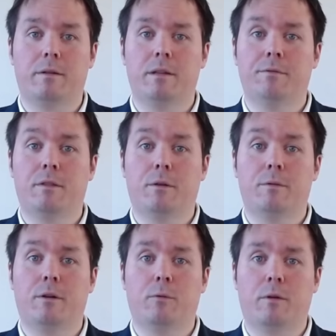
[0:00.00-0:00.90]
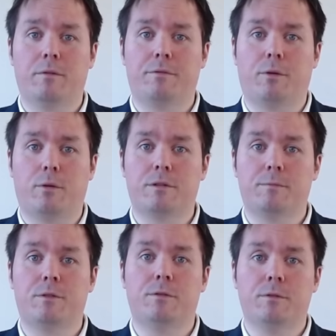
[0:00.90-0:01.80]
Even though no one forced
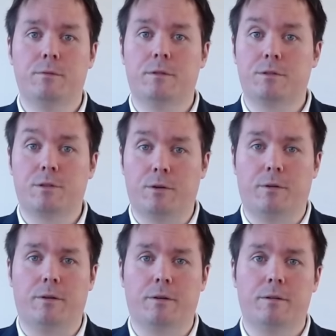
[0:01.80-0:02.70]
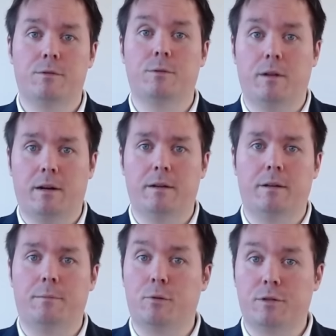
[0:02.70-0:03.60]
them to do this talk, to lie
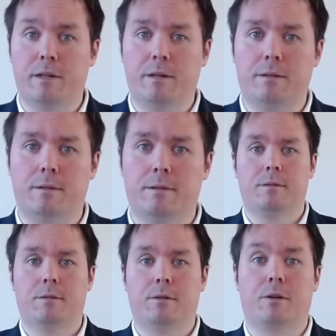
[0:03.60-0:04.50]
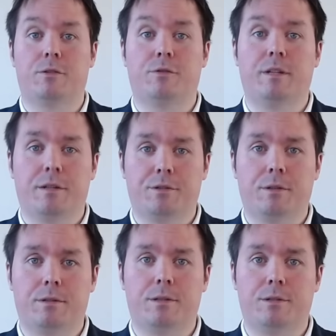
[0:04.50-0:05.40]
and pretend. The
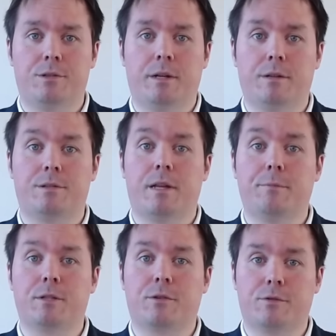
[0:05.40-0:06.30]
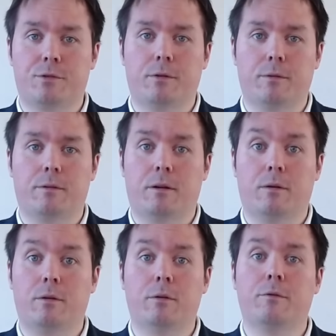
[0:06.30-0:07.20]
contradictions and Jada's damage control are
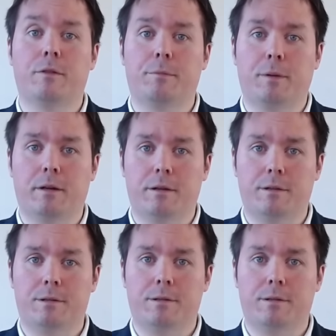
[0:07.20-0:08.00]
all over the place.